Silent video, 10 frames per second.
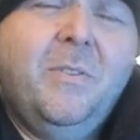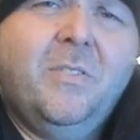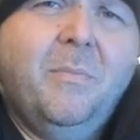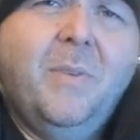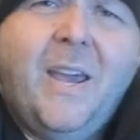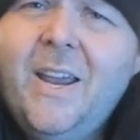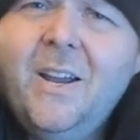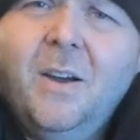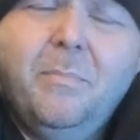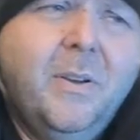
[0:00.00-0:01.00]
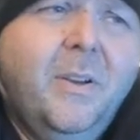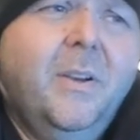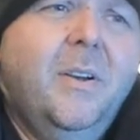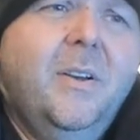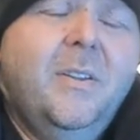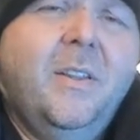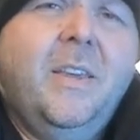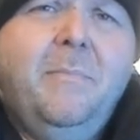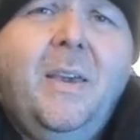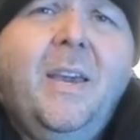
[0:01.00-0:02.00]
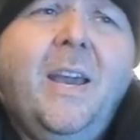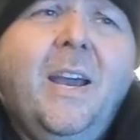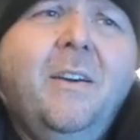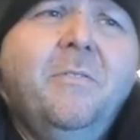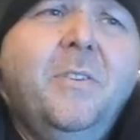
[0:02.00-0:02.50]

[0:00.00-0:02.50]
some hang up that they may have